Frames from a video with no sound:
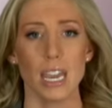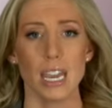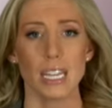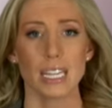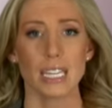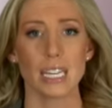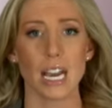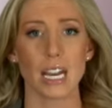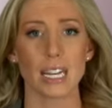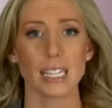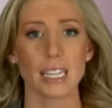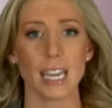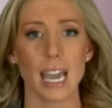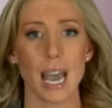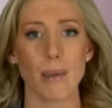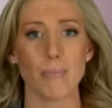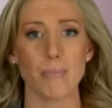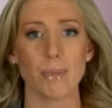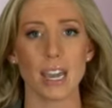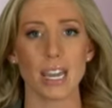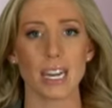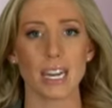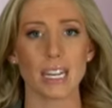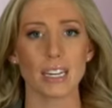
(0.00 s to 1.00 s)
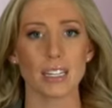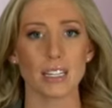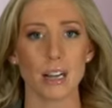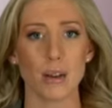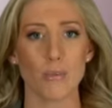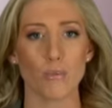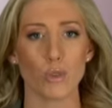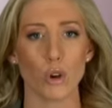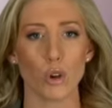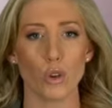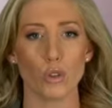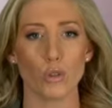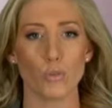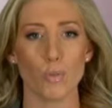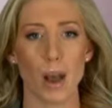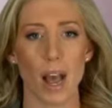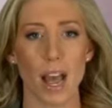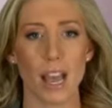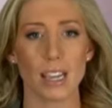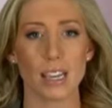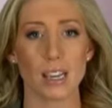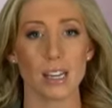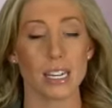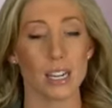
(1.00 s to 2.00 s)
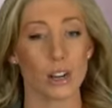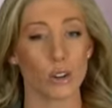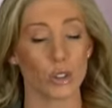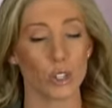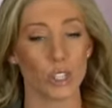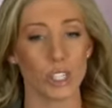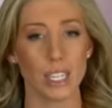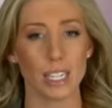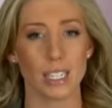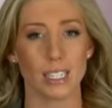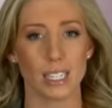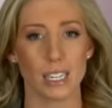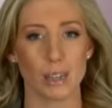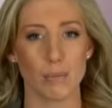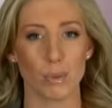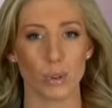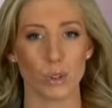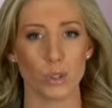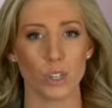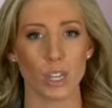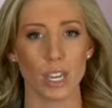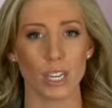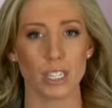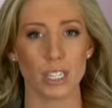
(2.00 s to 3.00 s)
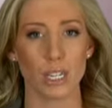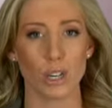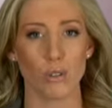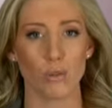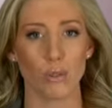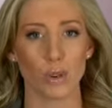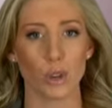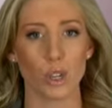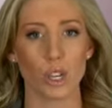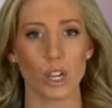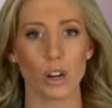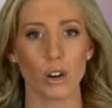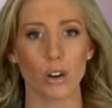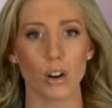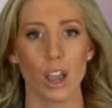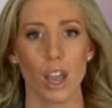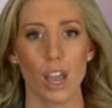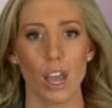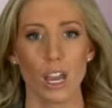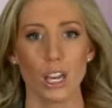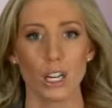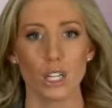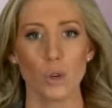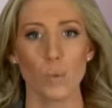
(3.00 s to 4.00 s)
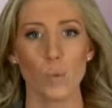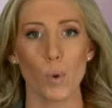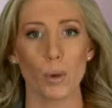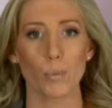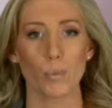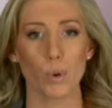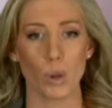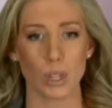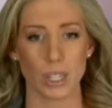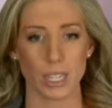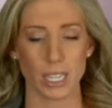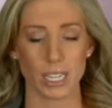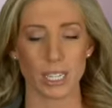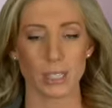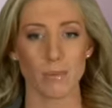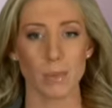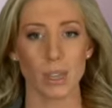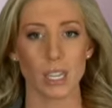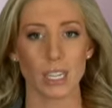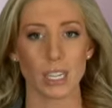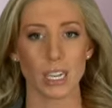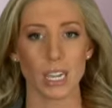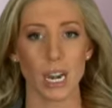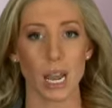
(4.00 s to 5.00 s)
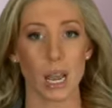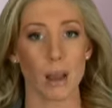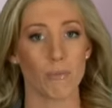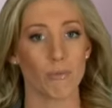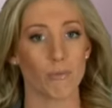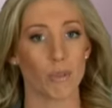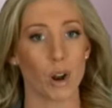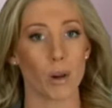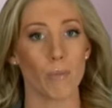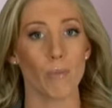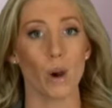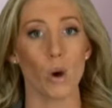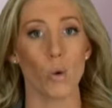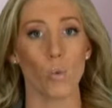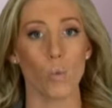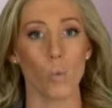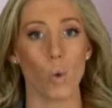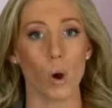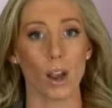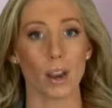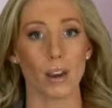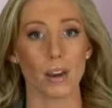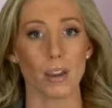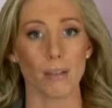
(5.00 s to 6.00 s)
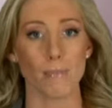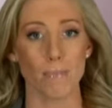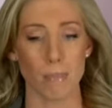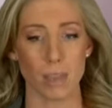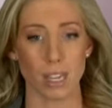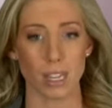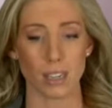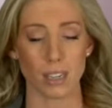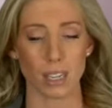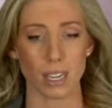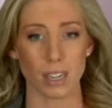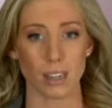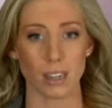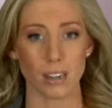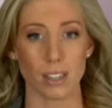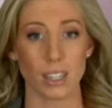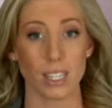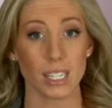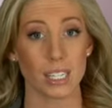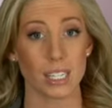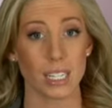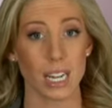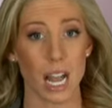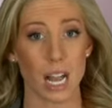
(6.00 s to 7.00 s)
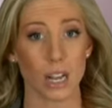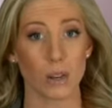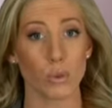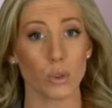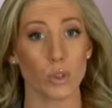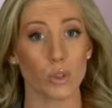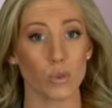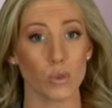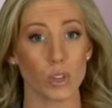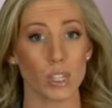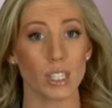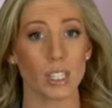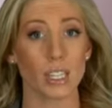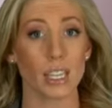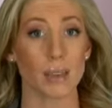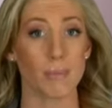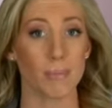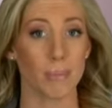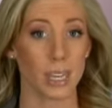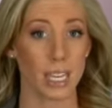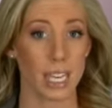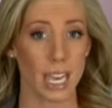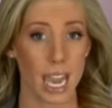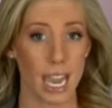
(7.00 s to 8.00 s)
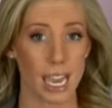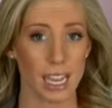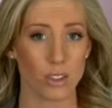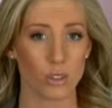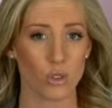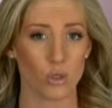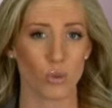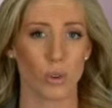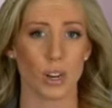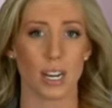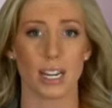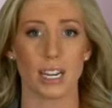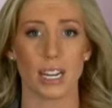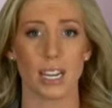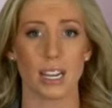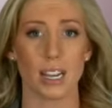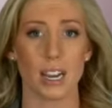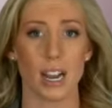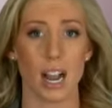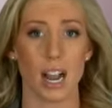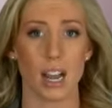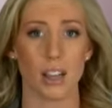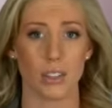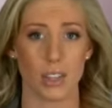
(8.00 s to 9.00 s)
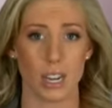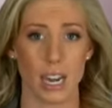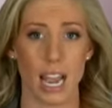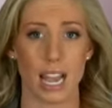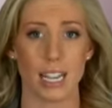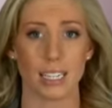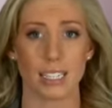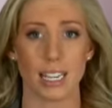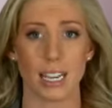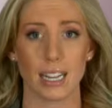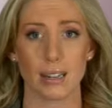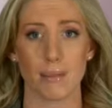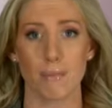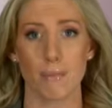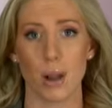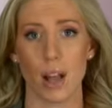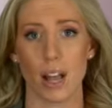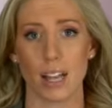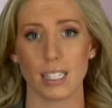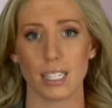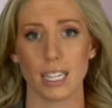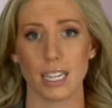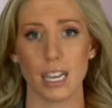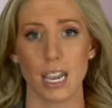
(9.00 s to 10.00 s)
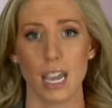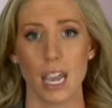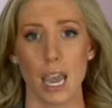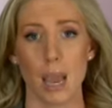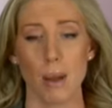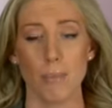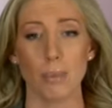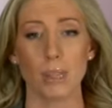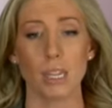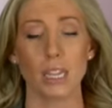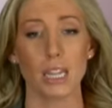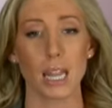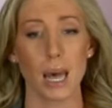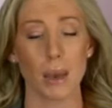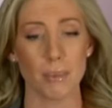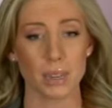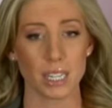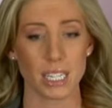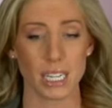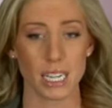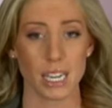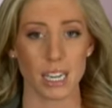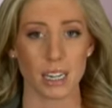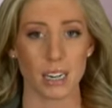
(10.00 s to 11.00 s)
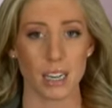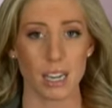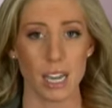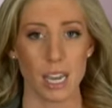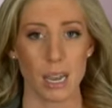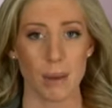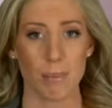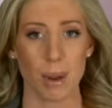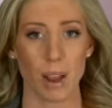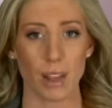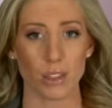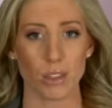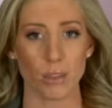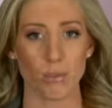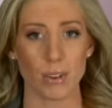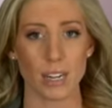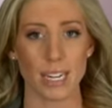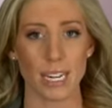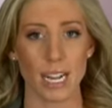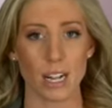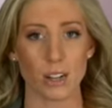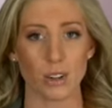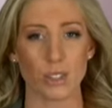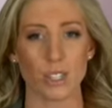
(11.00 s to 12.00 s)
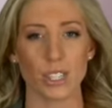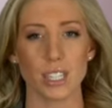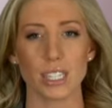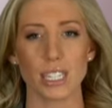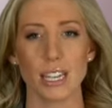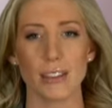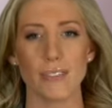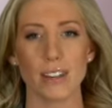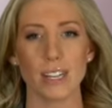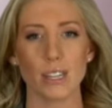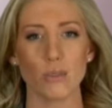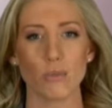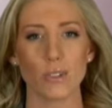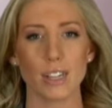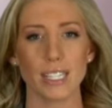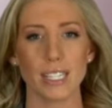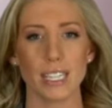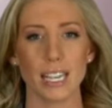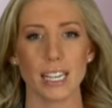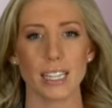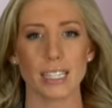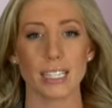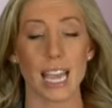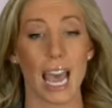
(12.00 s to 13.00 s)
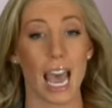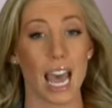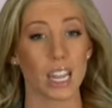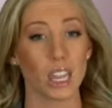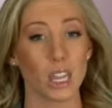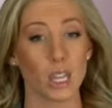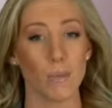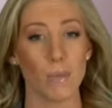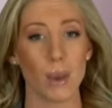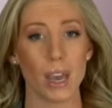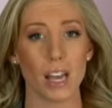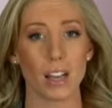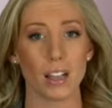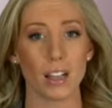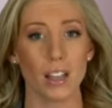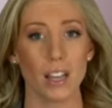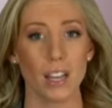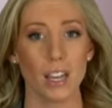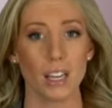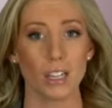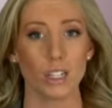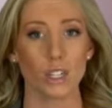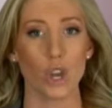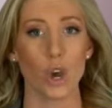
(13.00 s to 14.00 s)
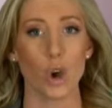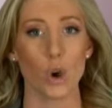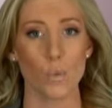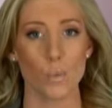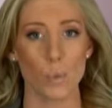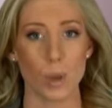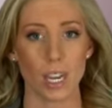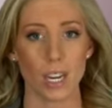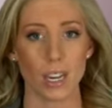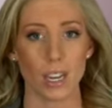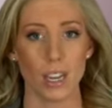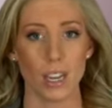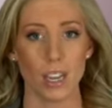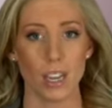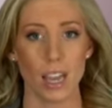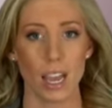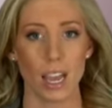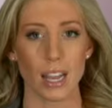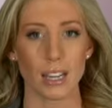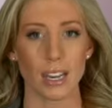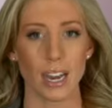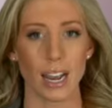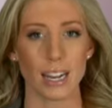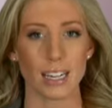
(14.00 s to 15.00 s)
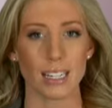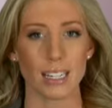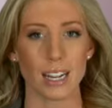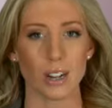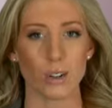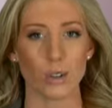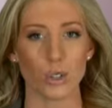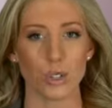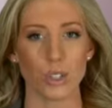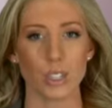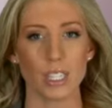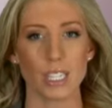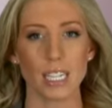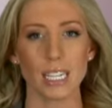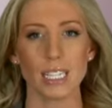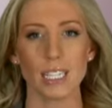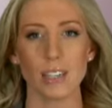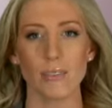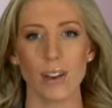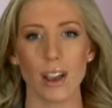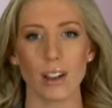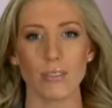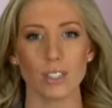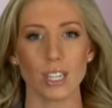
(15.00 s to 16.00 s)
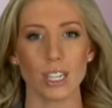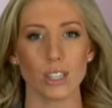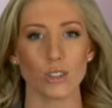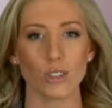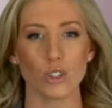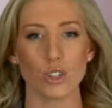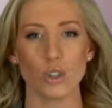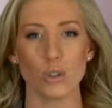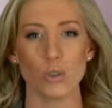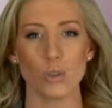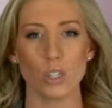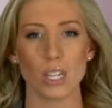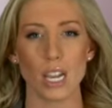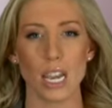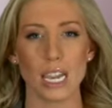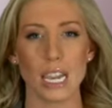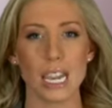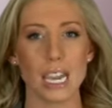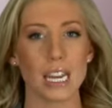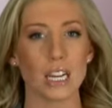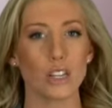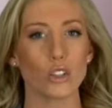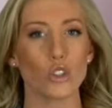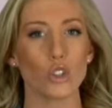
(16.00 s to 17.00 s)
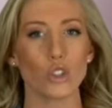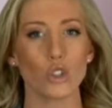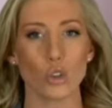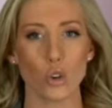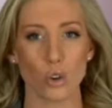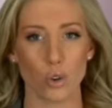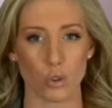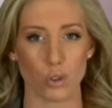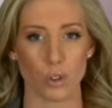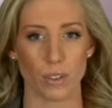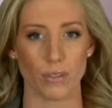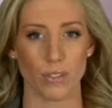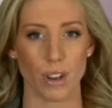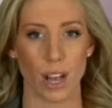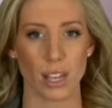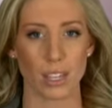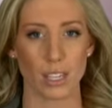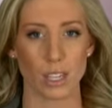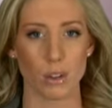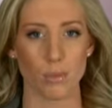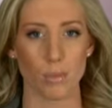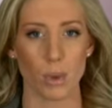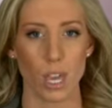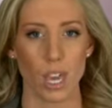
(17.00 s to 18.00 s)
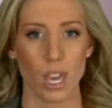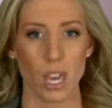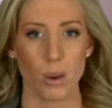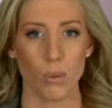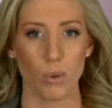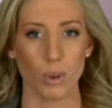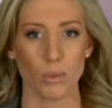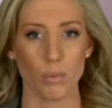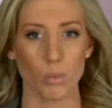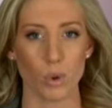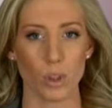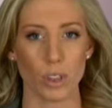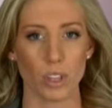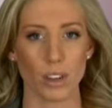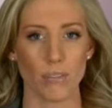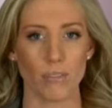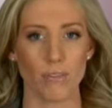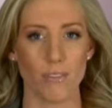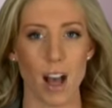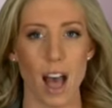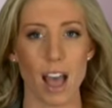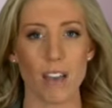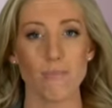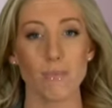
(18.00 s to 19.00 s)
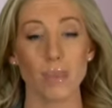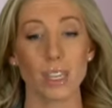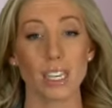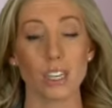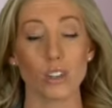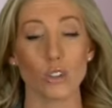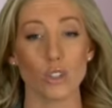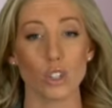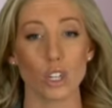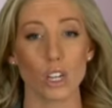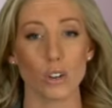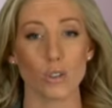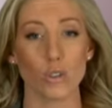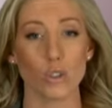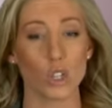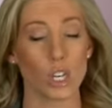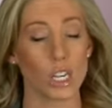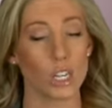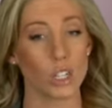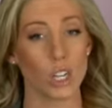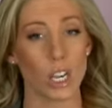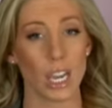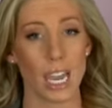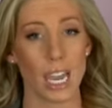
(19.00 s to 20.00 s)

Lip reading: Non-GAAP net income rose by near 60% year over year to $1.6 million, up from $1 million. The stock, which recently began trading on the Nasdaq composite, plummeted by $3.73 at the bell to open at $9.65 Tuesday in a surge of volume, with more than 5 million shares changing